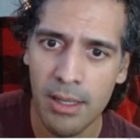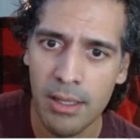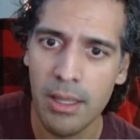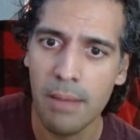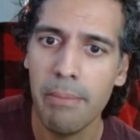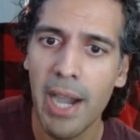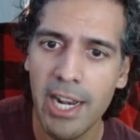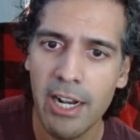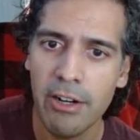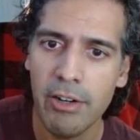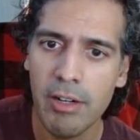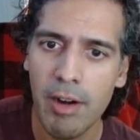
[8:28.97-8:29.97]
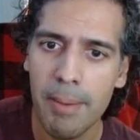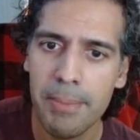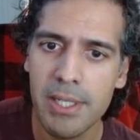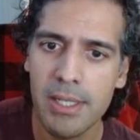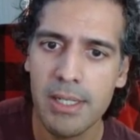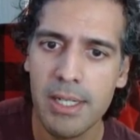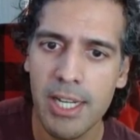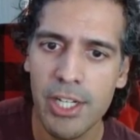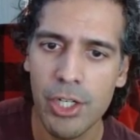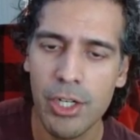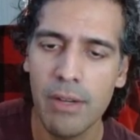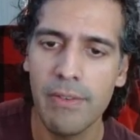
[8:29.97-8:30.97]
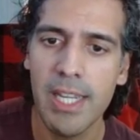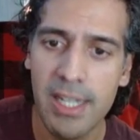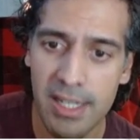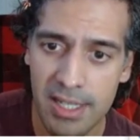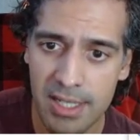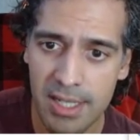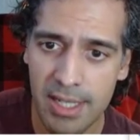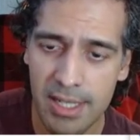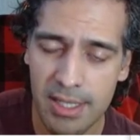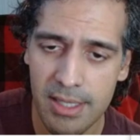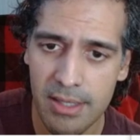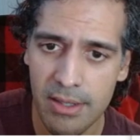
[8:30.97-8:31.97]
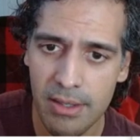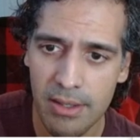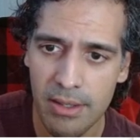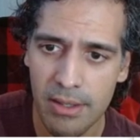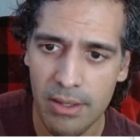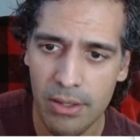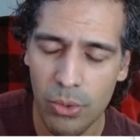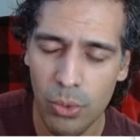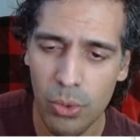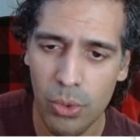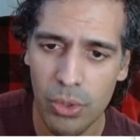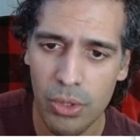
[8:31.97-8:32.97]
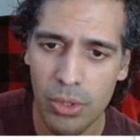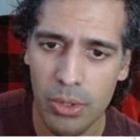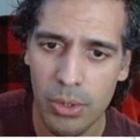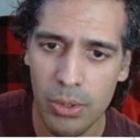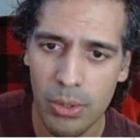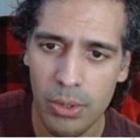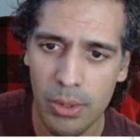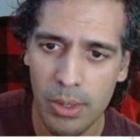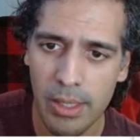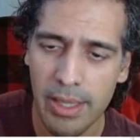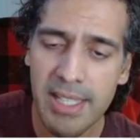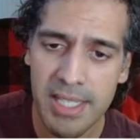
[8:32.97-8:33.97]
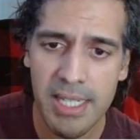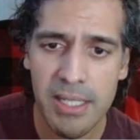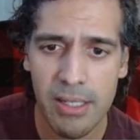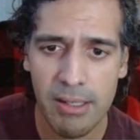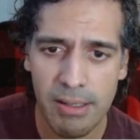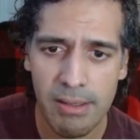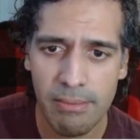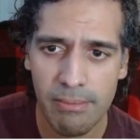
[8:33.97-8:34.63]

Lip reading: the binary representation of indices. Ooh, that's easier.